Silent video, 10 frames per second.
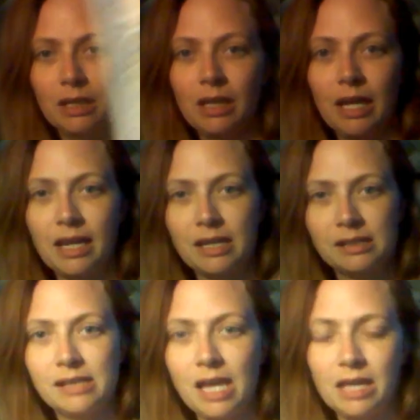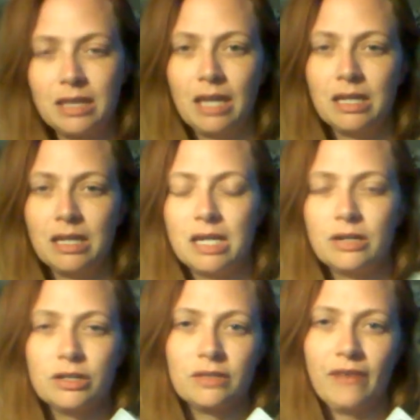Like I said, that inner
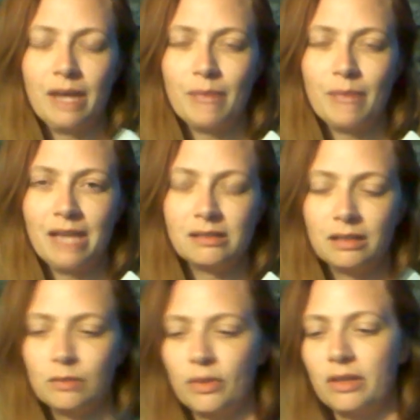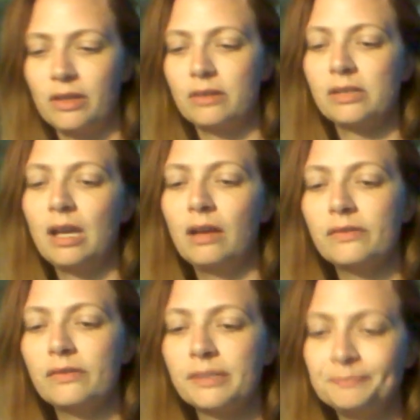divine masculine within
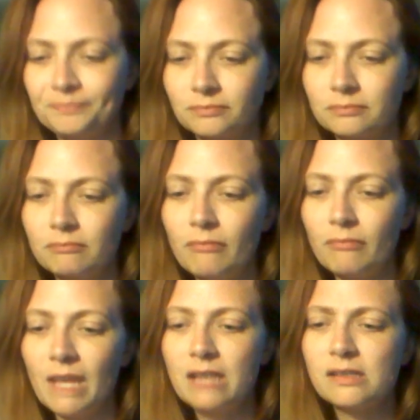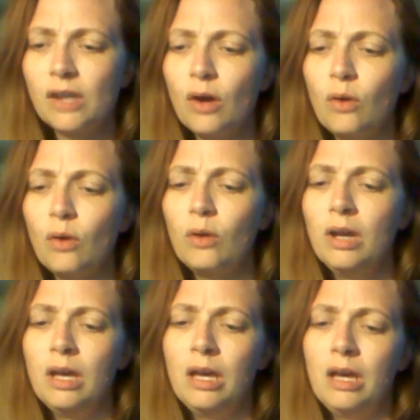ourselves. And so,
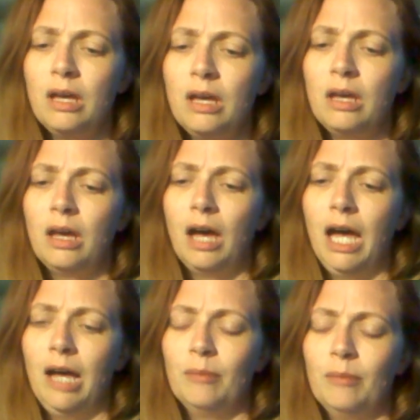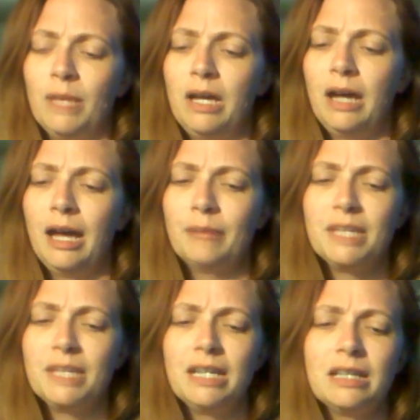I'm
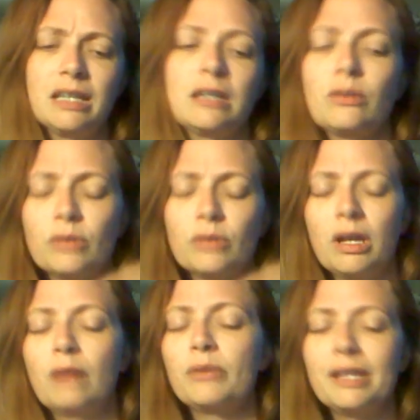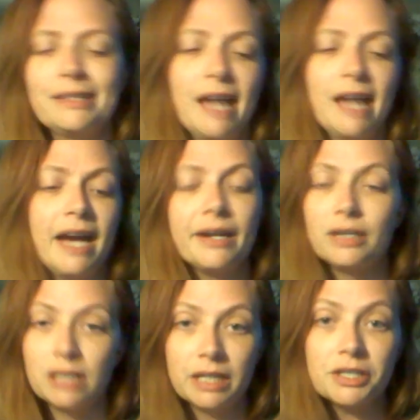getting like a really
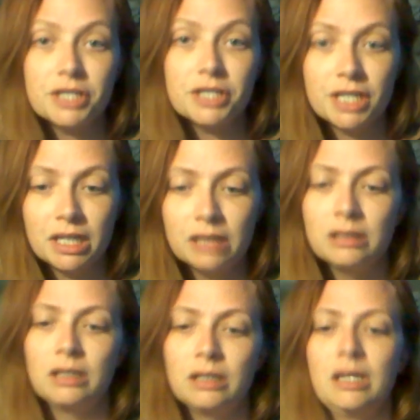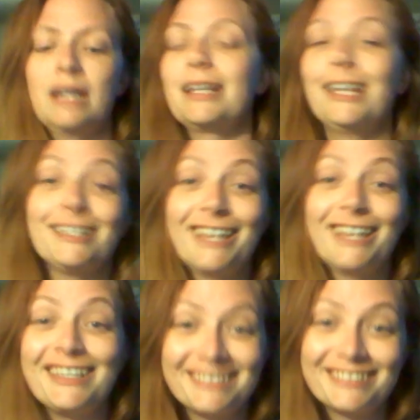tired energy. And again,
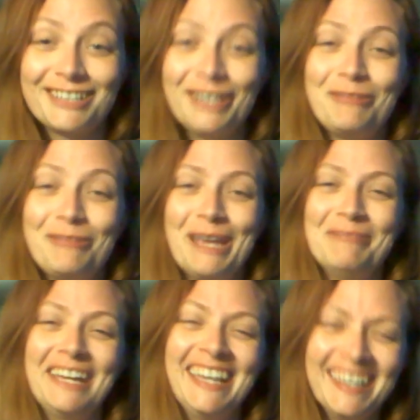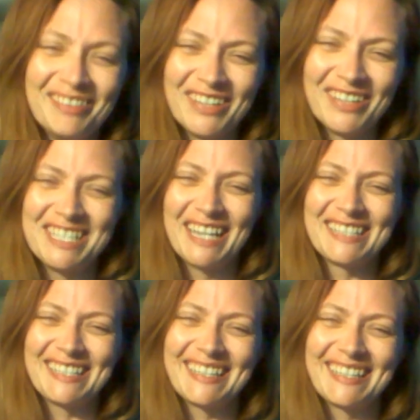that could be me
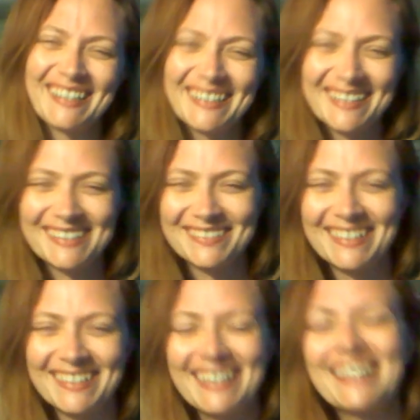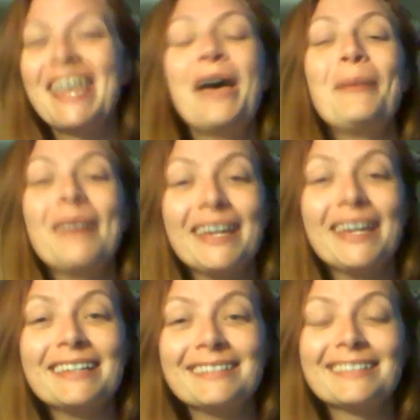projecting it onto this reading.
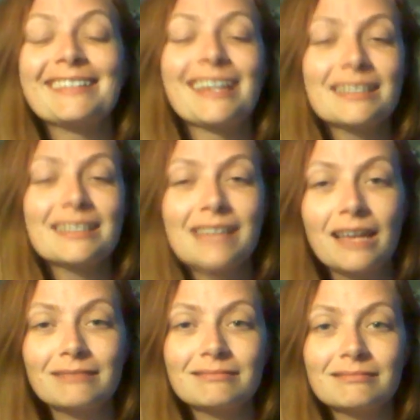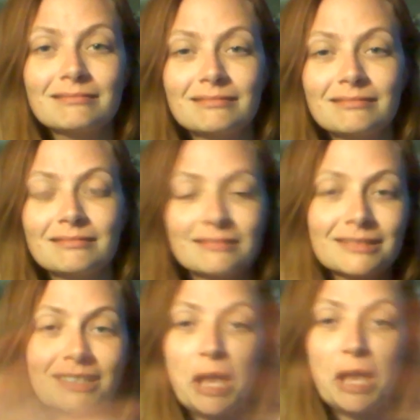But, like I said,
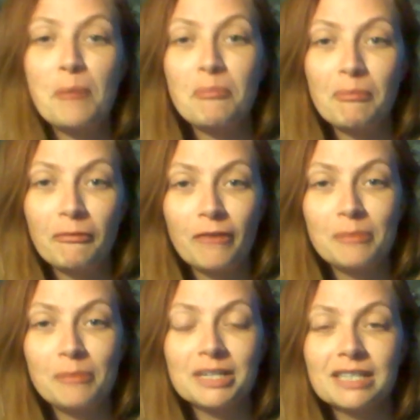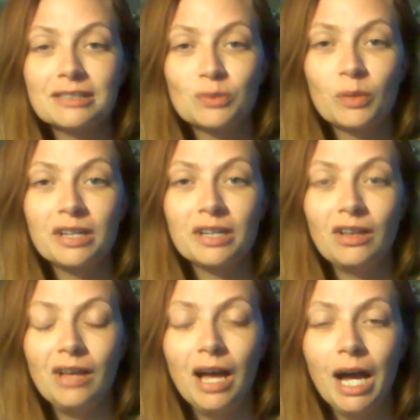some feminines
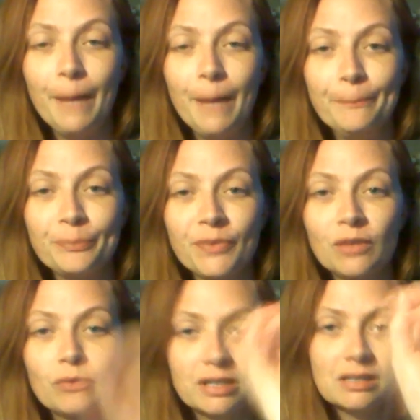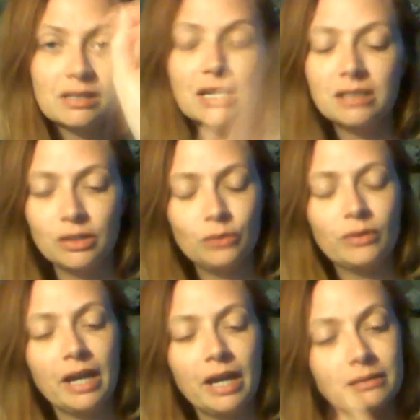will resonate too, right?